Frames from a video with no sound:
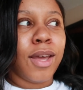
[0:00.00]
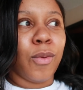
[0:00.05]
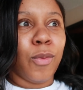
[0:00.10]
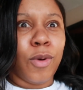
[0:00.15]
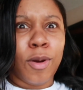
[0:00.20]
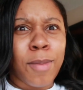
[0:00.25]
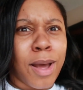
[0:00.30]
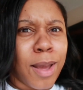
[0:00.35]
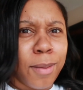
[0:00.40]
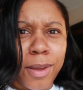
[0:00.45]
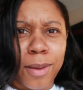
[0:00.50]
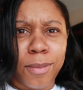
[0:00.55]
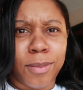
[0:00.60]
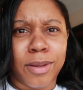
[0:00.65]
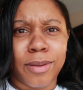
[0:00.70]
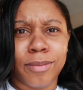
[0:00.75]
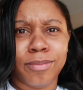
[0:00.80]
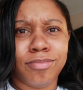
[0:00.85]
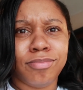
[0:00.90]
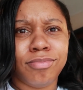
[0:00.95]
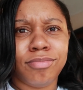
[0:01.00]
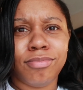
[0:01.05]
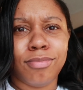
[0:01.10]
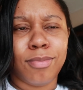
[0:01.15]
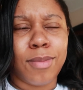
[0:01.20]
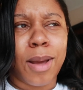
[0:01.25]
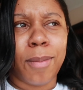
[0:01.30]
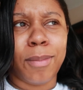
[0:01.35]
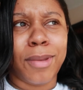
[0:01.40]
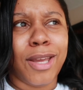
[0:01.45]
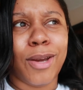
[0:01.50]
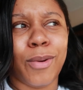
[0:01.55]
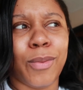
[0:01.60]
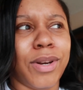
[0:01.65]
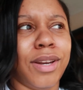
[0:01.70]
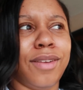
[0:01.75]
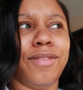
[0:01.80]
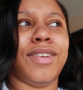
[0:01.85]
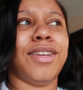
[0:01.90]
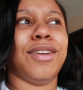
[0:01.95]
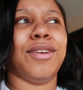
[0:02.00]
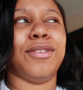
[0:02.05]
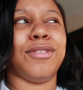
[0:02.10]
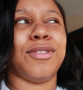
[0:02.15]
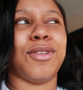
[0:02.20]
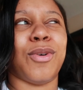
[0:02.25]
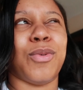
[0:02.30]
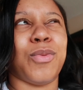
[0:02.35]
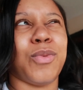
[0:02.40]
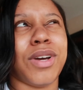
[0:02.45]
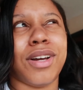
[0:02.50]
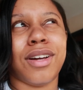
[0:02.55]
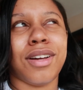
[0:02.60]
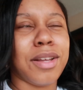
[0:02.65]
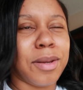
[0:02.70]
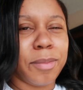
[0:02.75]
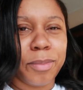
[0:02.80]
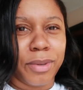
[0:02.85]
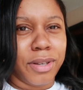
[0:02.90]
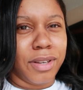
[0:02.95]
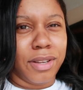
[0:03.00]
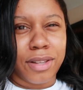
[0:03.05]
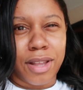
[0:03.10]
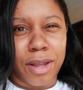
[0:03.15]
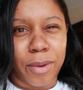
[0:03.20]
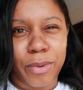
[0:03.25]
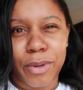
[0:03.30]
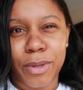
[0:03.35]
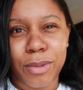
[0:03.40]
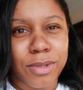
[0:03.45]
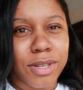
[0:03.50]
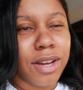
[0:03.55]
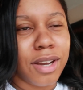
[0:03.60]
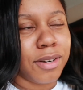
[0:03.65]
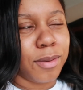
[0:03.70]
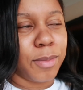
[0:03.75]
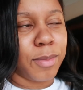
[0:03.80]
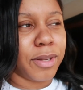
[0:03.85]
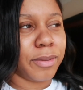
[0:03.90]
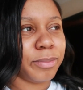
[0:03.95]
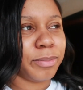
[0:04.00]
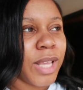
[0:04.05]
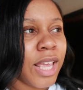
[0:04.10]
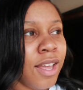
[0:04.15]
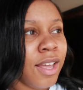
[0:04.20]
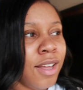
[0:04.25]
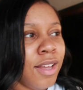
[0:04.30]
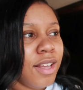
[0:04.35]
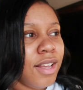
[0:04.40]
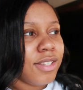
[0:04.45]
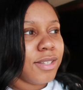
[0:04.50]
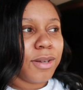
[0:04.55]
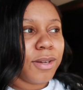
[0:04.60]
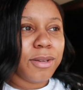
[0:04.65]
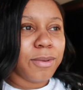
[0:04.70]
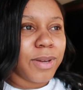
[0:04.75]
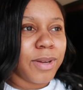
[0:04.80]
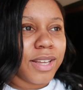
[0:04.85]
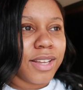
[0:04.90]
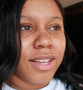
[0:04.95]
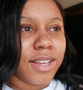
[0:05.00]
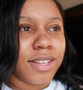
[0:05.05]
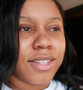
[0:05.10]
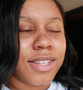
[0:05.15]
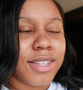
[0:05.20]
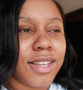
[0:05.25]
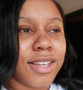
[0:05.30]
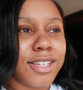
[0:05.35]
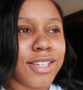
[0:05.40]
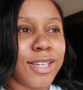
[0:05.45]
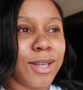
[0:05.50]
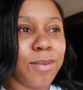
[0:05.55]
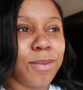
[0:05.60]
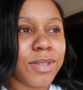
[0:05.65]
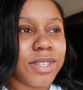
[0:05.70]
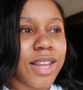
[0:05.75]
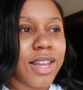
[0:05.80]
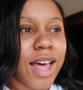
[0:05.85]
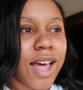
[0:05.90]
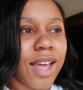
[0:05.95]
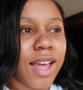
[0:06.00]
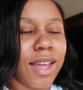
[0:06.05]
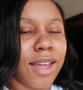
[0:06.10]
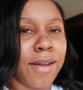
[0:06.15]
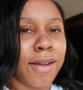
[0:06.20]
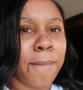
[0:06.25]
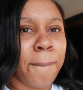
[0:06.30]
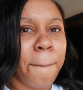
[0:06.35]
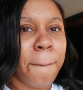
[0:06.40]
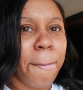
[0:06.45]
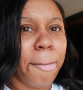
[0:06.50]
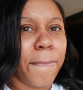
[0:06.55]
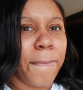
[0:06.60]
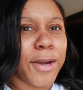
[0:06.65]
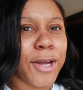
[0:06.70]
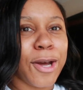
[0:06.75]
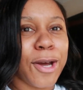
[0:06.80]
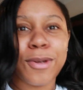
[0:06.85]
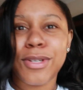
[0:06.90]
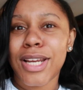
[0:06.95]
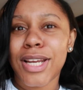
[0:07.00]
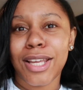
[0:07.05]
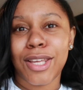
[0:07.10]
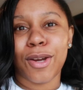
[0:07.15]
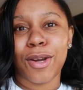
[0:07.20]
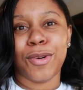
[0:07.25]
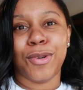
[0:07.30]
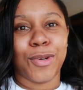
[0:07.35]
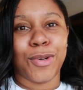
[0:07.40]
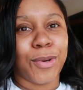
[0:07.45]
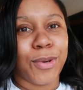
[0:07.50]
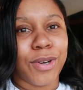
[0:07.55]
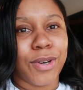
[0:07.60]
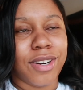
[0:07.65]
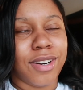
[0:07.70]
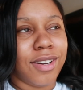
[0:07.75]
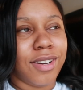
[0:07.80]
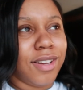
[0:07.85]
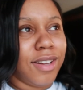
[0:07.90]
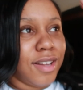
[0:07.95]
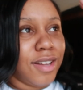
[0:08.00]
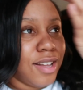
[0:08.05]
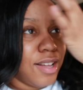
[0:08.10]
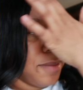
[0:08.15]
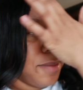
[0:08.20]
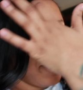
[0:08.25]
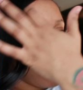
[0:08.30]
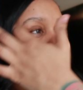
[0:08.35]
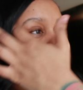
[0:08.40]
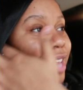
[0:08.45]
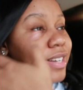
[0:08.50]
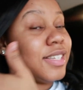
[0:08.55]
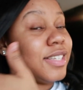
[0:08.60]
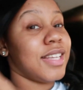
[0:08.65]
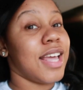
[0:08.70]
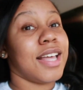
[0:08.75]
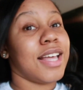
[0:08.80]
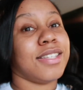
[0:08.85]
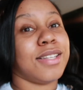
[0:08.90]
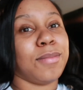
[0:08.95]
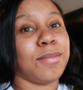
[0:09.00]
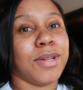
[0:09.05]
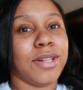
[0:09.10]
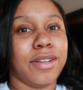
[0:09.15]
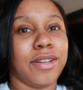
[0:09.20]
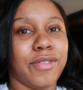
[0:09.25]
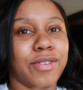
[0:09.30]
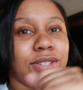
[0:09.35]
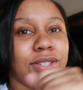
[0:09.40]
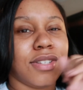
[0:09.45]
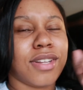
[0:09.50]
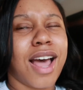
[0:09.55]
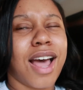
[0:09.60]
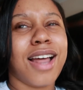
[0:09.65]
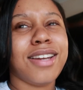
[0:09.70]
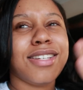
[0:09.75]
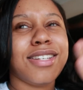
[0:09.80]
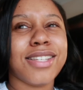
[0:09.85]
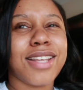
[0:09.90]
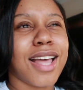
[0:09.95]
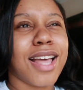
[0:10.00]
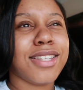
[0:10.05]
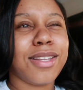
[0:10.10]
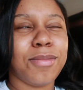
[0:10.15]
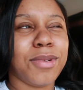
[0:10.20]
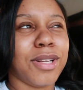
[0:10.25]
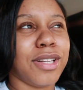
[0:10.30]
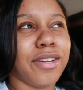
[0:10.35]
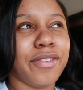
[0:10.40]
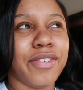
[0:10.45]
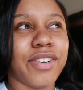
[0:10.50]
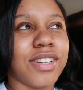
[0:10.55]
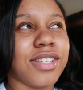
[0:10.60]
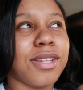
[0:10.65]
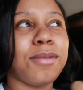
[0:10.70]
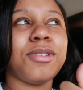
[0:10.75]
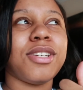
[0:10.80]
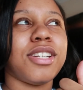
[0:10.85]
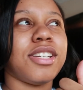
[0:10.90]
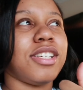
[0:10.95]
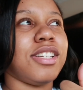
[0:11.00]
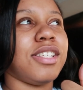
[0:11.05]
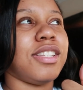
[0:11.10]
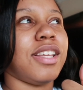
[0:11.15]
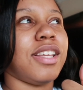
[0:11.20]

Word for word: with my baby my man wasn't even here so what company like what are you talking about so anyways, she was like, go check your door. Um, I just got some delivered. I just got some delivered or some shit she